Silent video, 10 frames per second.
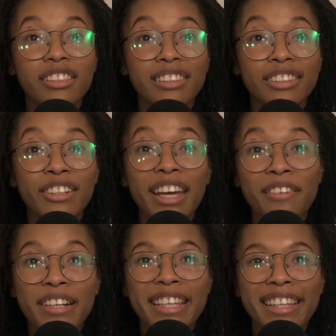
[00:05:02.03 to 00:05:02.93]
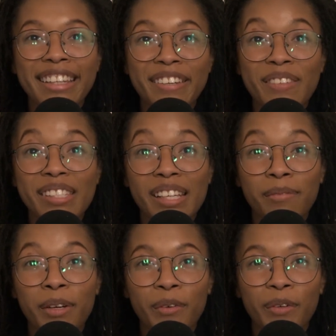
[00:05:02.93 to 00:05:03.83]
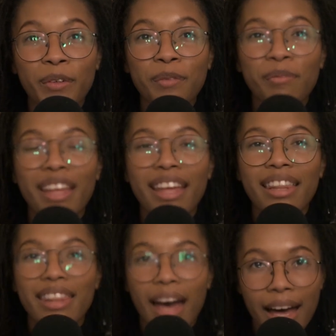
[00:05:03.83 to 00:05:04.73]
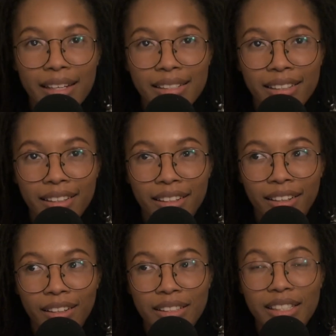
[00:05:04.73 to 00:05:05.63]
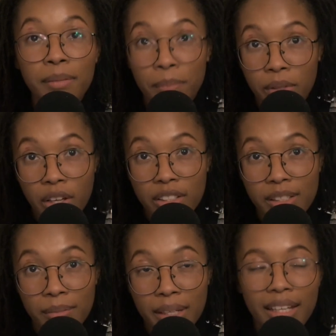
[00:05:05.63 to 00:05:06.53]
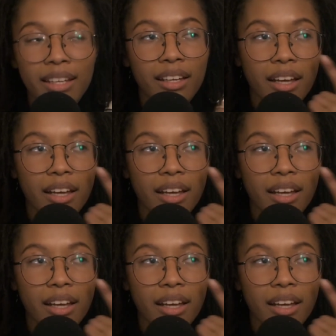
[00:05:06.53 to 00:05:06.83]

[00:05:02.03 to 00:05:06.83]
took everything that was in my room that didn't belong to me,